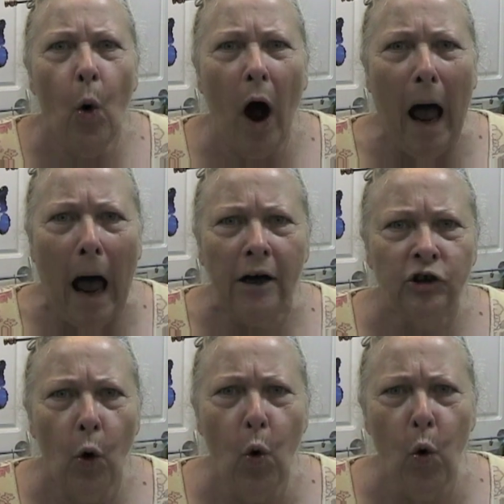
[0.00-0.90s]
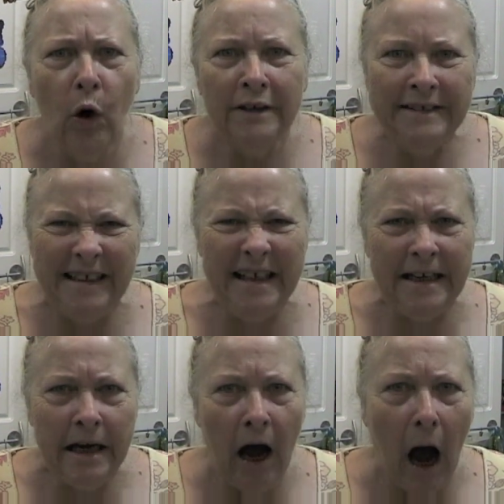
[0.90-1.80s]
ah, ooh,
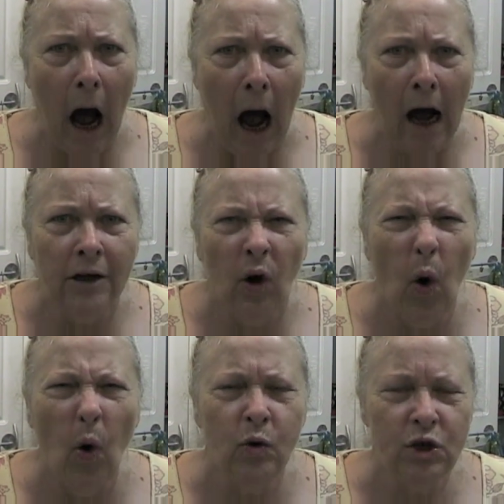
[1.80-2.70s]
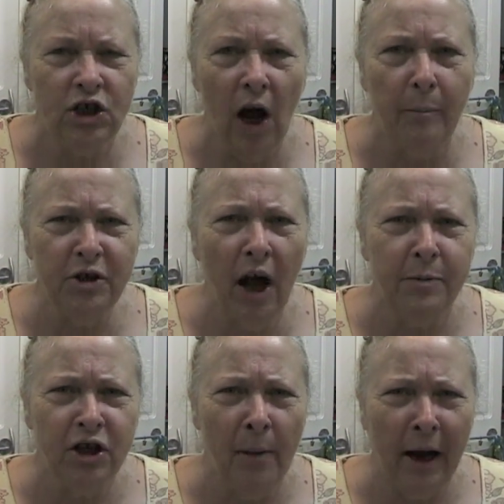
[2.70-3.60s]
ee, ah, oh, stop, stop,
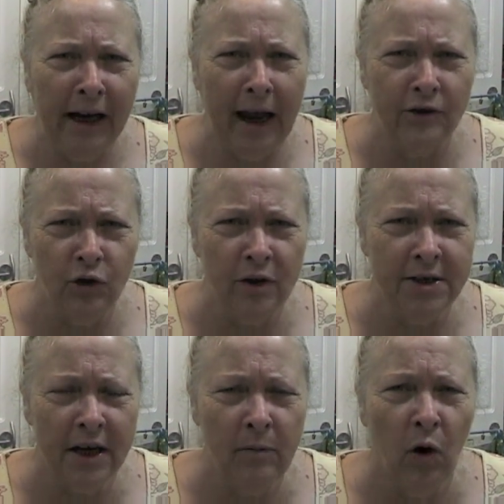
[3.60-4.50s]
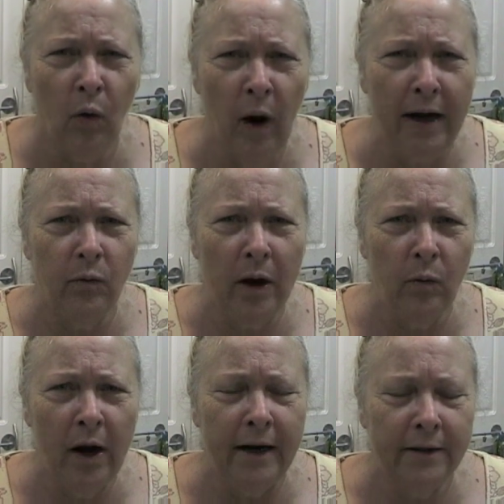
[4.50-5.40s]
stop, I can't do this anymore, wait, wait,
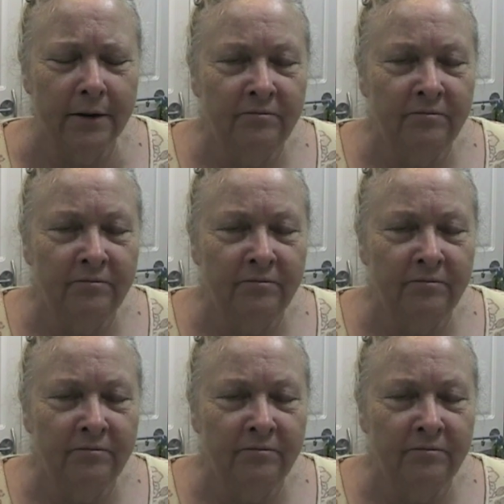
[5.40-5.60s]
wait.